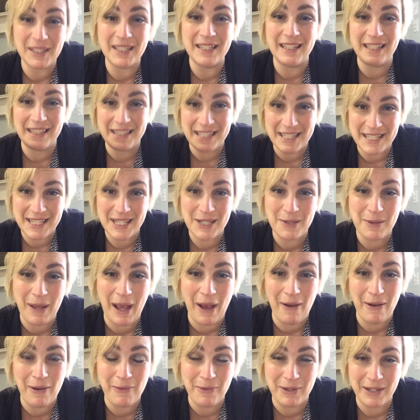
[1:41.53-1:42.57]
And this is
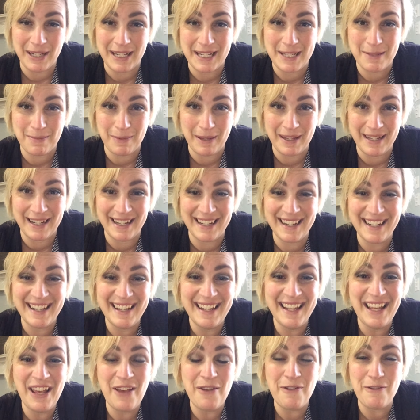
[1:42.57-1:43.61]
how I want to explain it
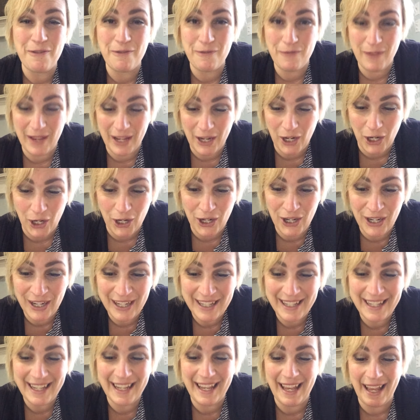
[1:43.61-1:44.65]
fear
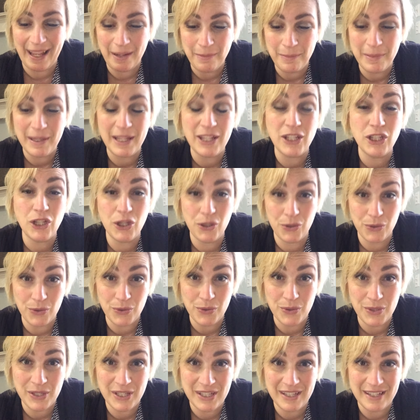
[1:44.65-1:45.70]
can be
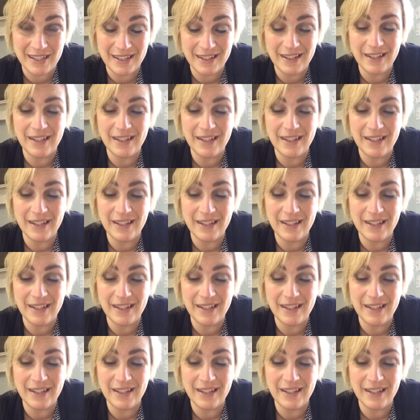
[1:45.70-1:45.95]
used